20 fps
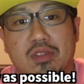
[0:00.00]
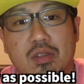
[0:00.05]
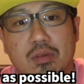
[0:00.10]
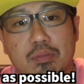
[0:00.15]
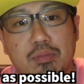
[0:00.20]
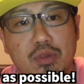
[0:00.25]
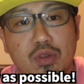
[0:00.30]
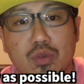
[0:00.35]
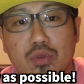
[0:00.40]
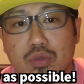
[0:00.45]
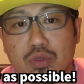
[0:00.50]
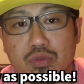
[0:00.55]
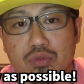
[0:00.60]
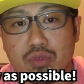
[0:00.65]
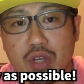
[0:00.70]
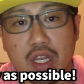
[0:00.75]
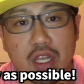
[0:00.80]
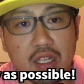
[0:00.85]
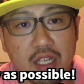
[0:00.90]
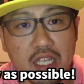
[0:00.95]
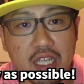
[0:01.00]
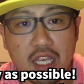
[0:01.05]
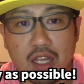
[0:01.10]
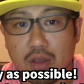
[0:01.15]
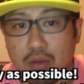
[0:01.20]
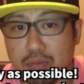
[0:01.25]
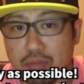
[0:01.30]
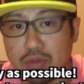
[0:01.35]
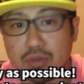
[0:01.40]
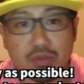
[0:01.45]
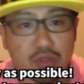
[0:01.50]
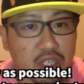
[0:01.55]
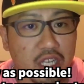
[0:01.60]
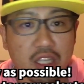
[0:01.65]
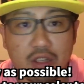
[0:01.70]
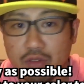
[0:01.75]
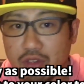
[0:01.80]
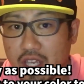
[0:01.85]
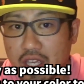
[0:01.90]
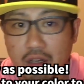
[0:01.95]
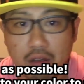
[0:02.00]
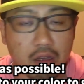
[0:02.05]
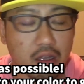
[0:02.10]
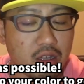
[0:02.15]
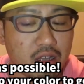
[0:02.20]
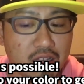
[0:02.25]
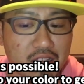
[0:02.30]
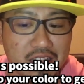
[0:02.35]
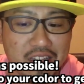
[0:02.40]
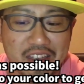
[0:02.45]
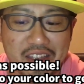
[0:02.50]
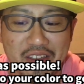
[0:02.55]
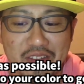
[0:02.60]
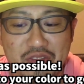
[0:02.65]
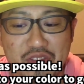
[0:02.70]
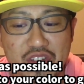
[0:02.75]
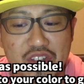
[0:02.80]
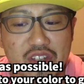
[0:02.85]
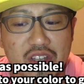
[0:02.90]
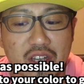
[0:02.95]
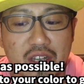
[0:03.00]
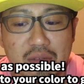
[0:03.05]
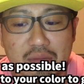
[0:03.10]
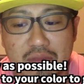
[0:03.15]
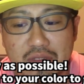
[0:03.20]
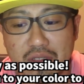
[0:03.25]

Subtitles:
the blue, red, yellow, blue, red, yellow every time.